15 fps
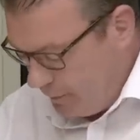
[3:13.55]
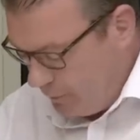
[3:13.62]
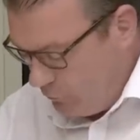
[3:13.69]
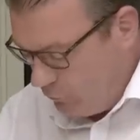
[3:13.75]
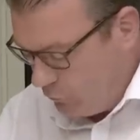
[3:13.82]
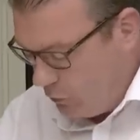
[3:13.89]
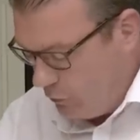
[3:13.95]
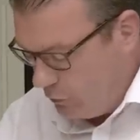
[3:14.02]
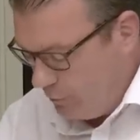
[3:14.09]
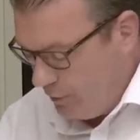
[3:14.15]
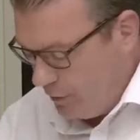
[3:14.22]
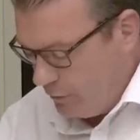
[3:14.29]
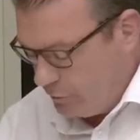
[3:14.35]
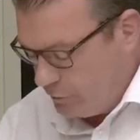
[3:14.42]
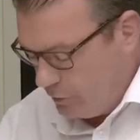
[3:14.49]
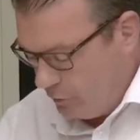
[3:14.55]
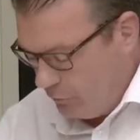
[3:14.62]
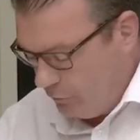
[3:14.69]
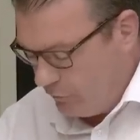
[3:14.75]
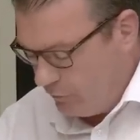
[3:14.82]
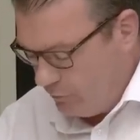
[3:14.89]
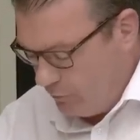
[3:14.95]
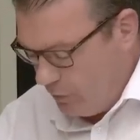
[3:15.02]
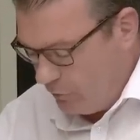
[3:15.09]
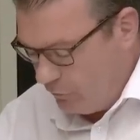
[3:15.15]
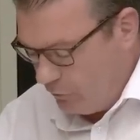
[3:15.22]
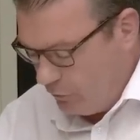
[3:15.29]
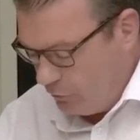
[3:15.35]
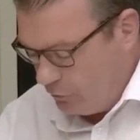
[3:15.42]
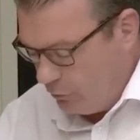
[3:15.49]
you talk about, and you
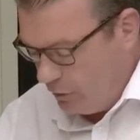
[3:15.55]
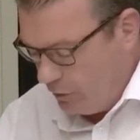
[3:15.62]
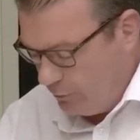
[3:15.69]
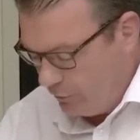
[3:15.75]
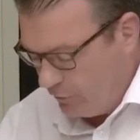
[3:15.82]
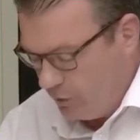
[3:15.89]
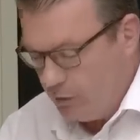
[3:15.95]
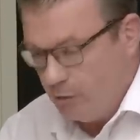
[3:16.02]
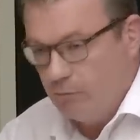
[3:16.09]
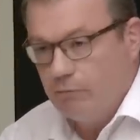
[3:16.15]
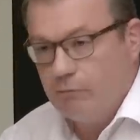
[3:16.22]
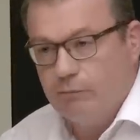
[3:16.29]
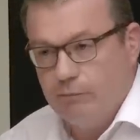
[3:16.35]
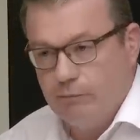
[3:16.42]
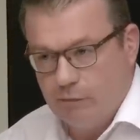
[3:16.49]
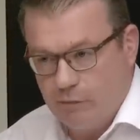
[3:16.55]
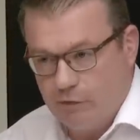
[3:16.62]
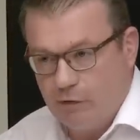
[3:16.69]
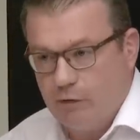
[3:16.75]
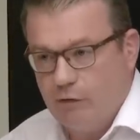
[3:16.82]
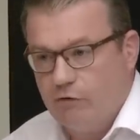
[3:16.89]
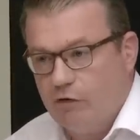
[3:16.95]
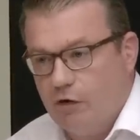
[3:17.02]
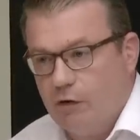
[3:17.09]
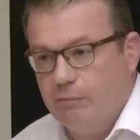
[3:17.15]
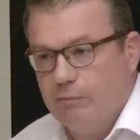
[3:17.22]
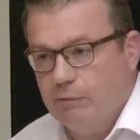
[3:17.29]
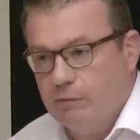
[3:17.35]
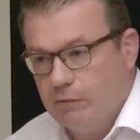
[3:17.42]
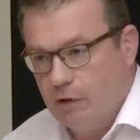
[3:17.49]
mentioned the 20%, and sorry,
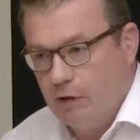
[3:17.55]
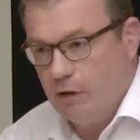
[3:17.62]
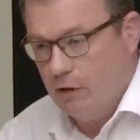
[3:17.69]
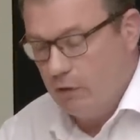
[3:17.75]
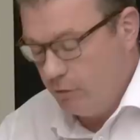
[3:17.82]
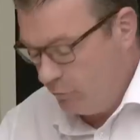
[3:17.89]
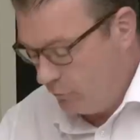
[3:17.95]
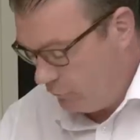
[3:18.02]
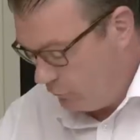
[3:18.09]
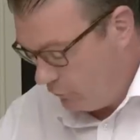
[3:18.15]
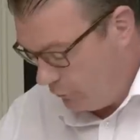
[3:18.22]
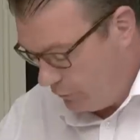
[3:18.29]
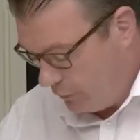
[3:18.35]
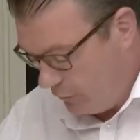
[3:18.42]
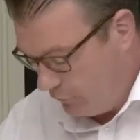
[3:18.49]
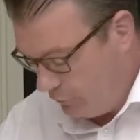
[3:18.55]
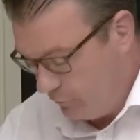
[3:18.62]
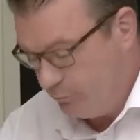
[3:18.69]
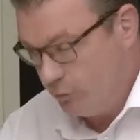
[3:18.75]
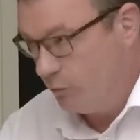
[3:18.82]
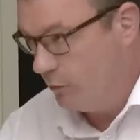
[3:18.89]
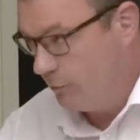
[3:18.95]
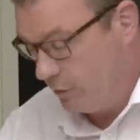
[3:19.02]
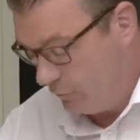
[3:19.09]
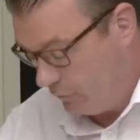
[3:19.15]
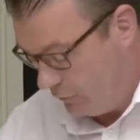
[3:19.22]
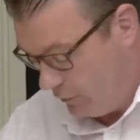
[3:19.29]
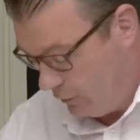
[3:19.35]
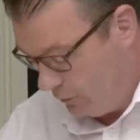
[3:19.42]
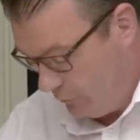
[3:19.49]
short answers purely because of
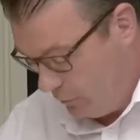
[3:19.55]
time,